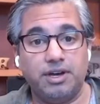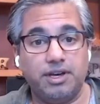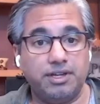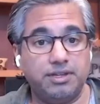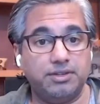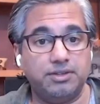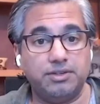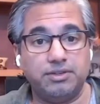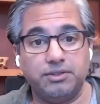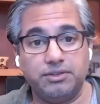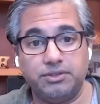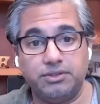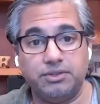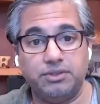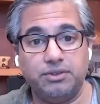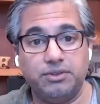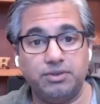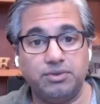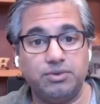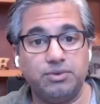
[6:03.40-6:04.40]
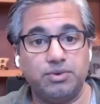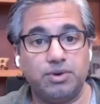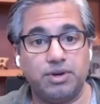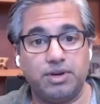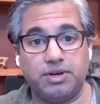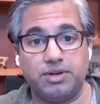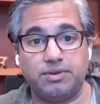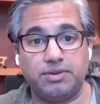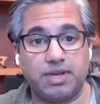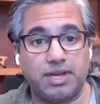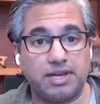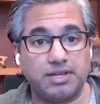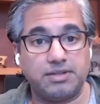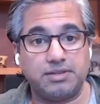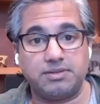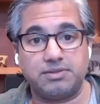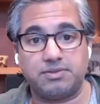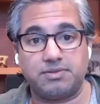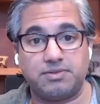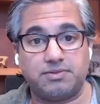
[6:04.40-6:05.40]
uh, and Lou uh,
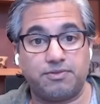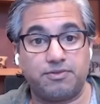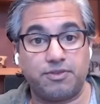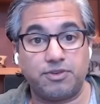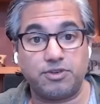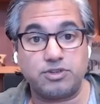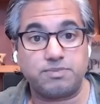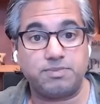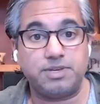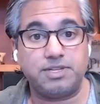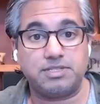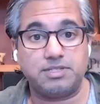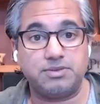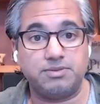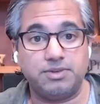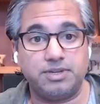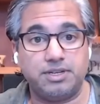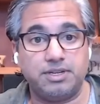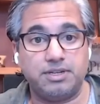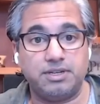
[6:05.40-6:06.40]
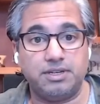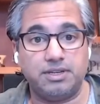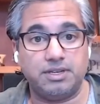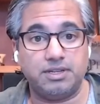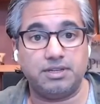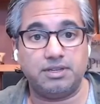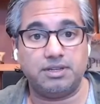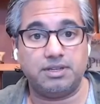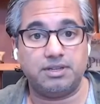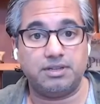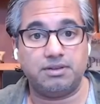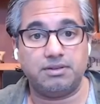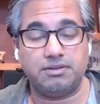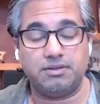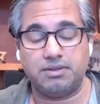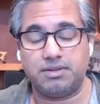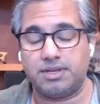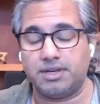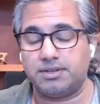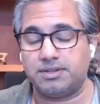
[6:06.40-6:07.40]
had the first pizzeria in, in
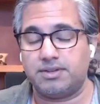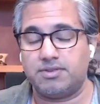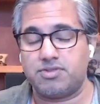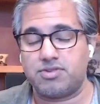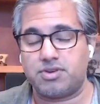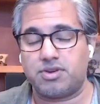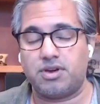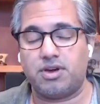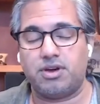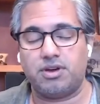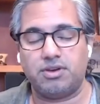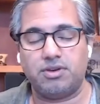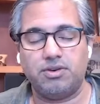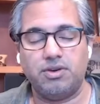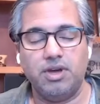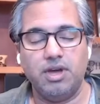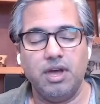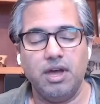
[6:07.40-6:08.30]
downtown Chicago.